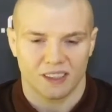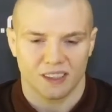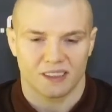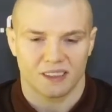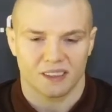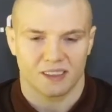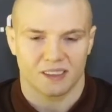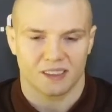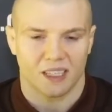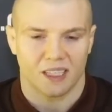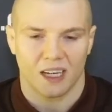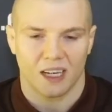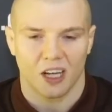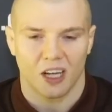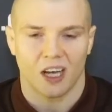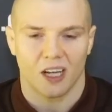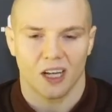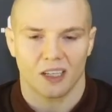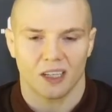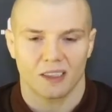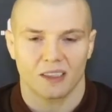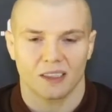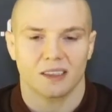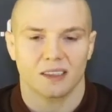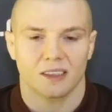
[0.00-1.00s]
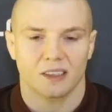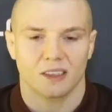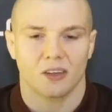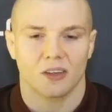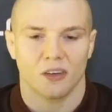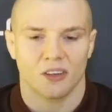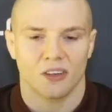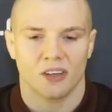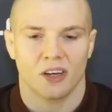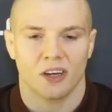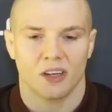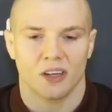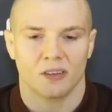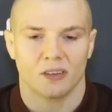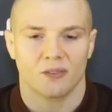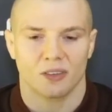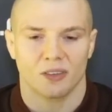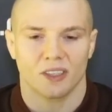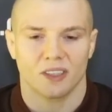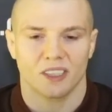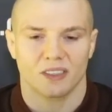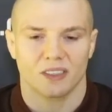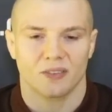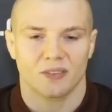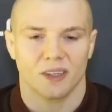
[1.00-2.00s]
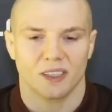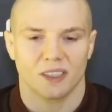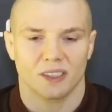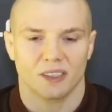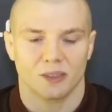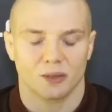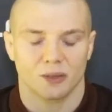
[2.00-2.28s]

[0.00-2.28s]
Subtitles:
lot going on for this fight too.